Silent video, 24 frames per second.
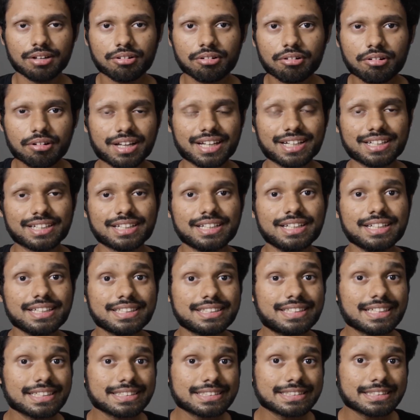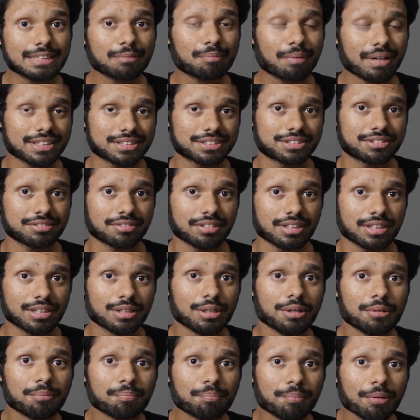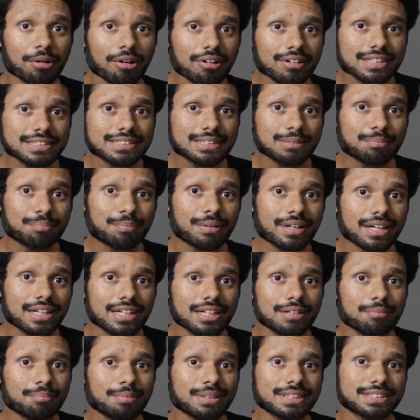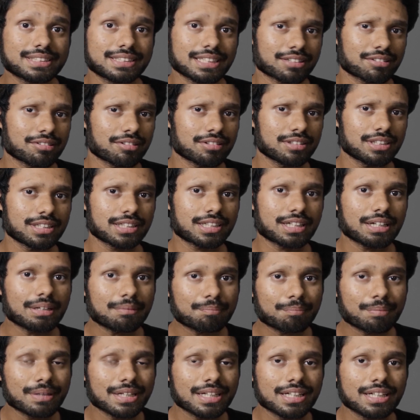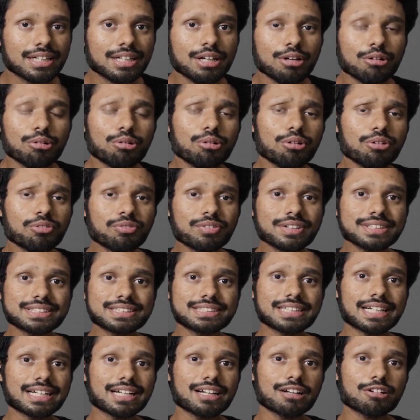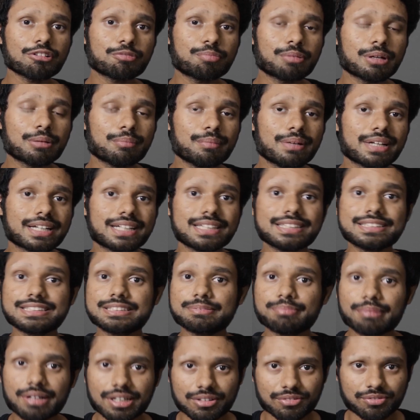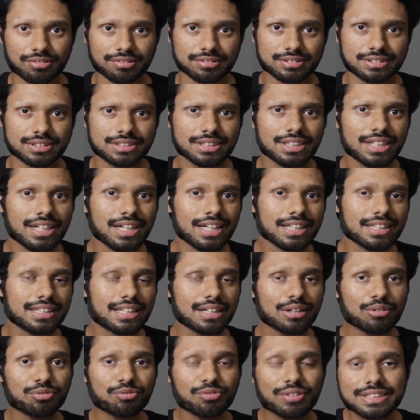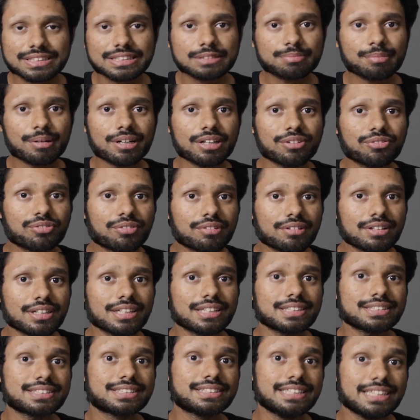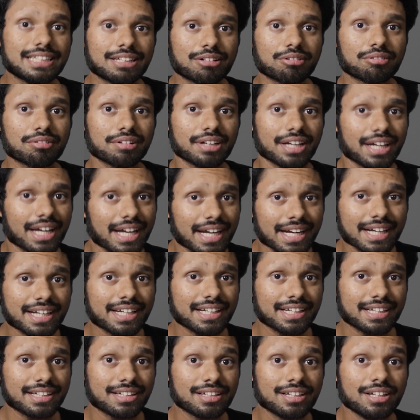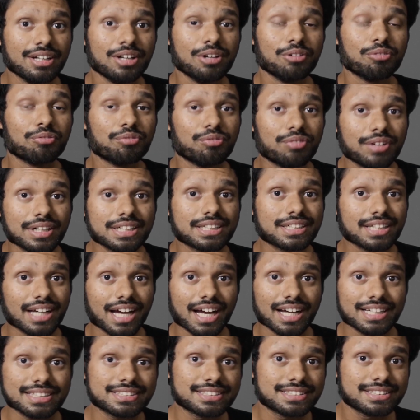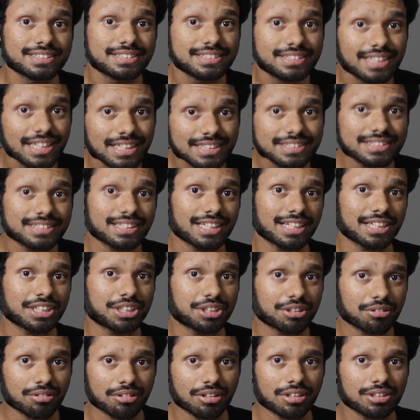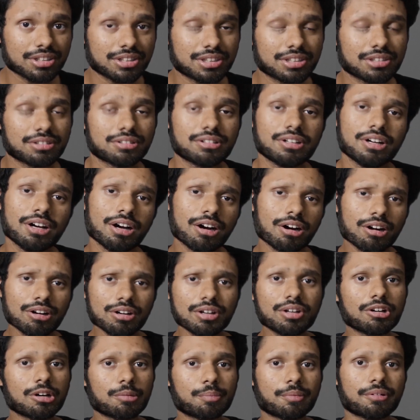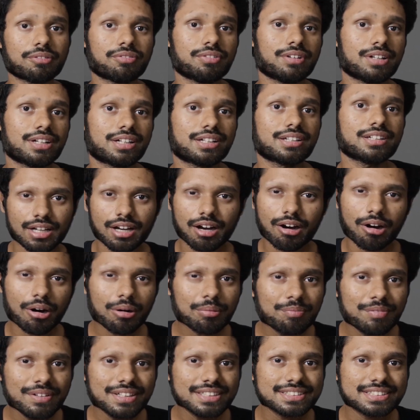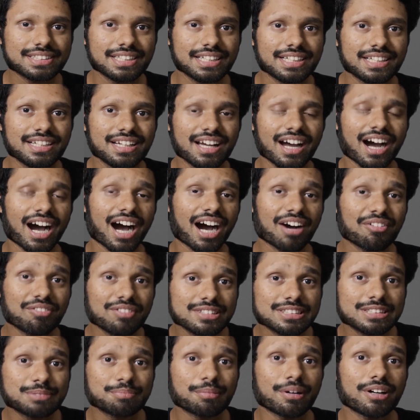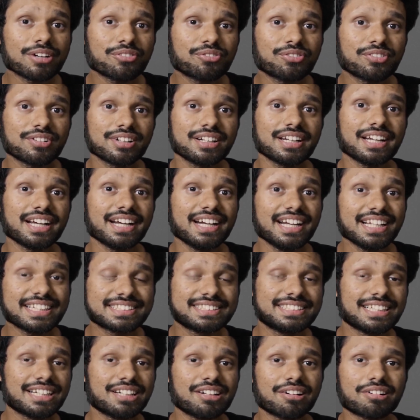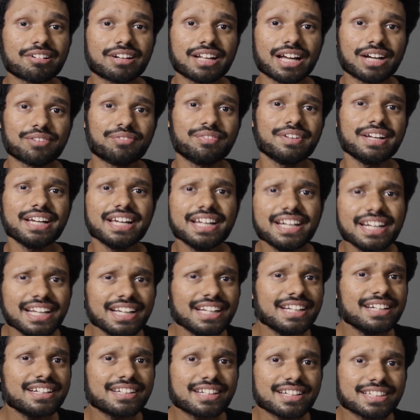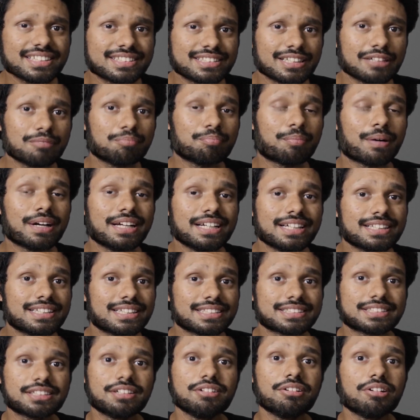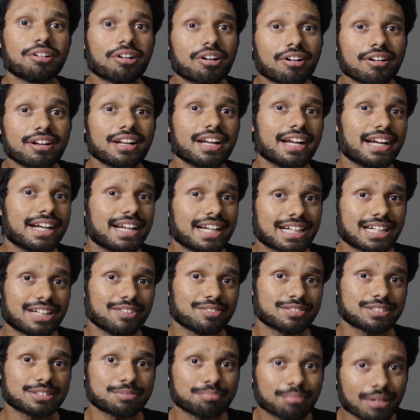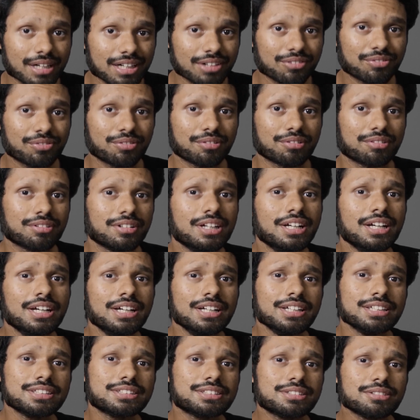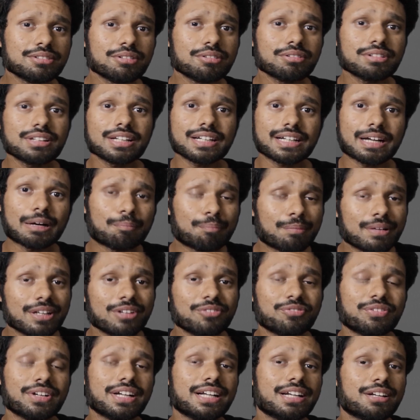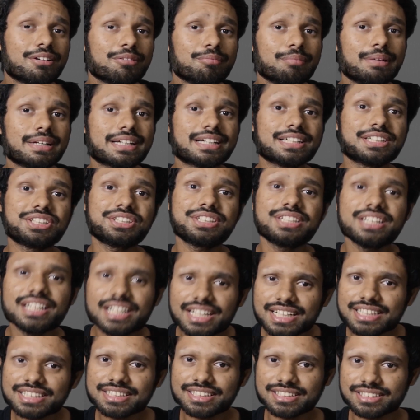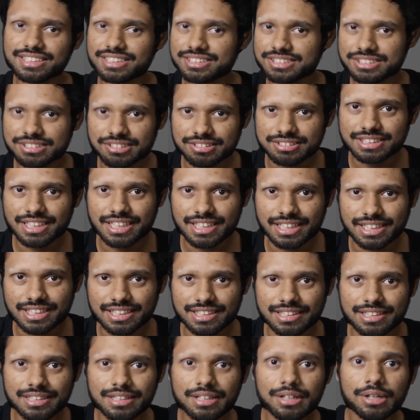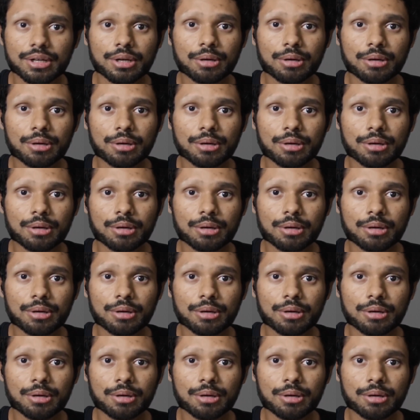Okay, just a backstory. Blloc is a Berlin based technology company who first started off by making smartphones. Their first smartphone is 018, which has this ratio launcher on top of it. Obviously, our smartphone addicts did not have any interest in buying this non addictive smartphone, so the company failed to make a change in this society.